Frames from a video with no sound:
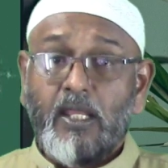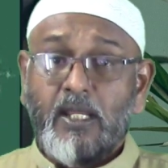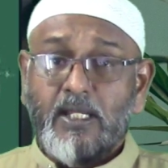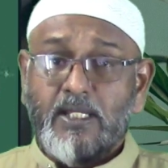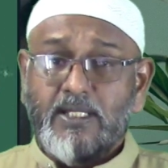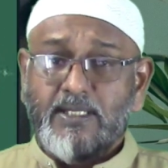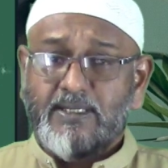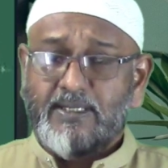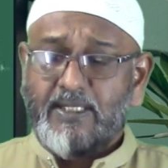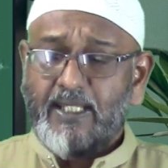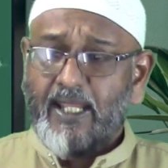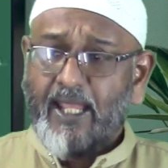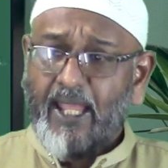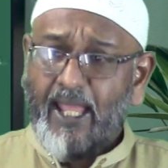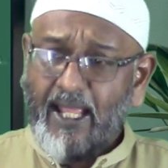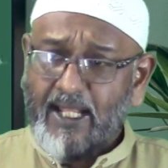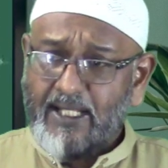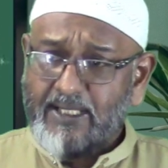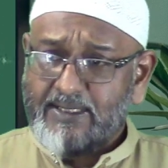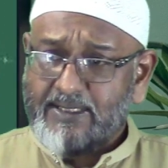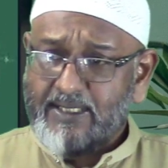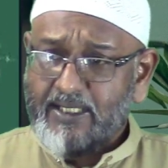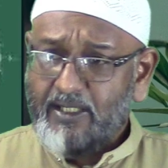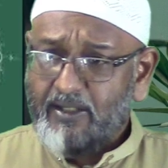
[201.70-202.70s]
stay
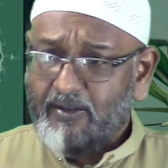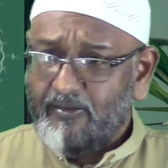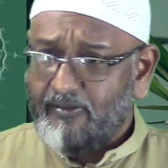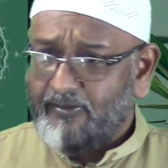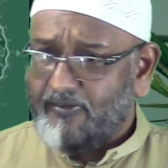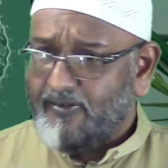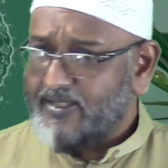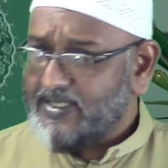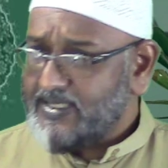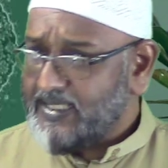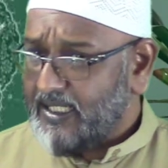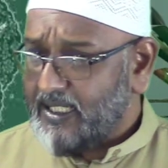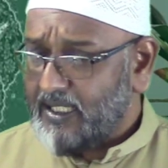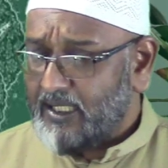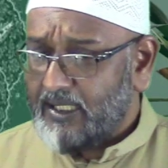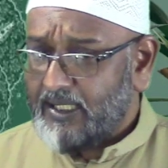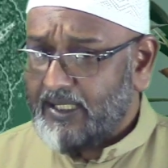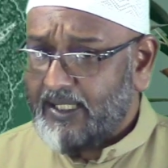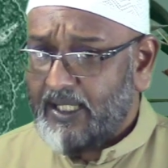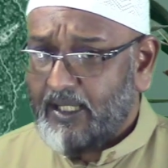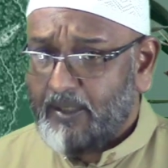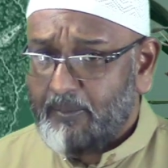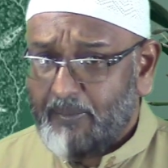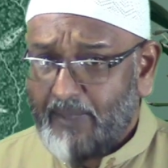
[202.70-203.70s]
healthy
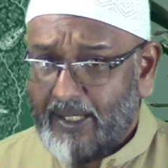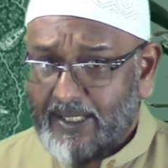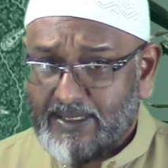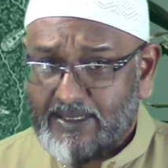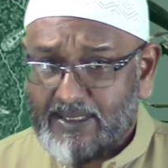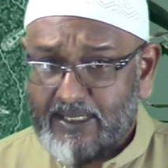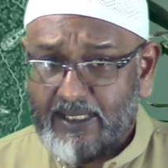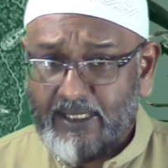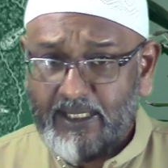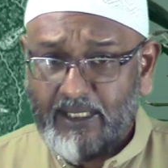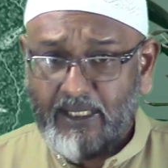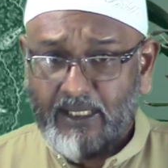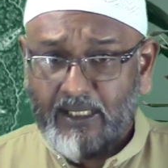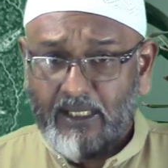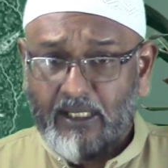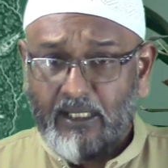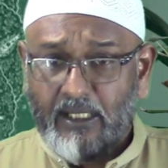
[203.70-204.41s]
physically and mentally,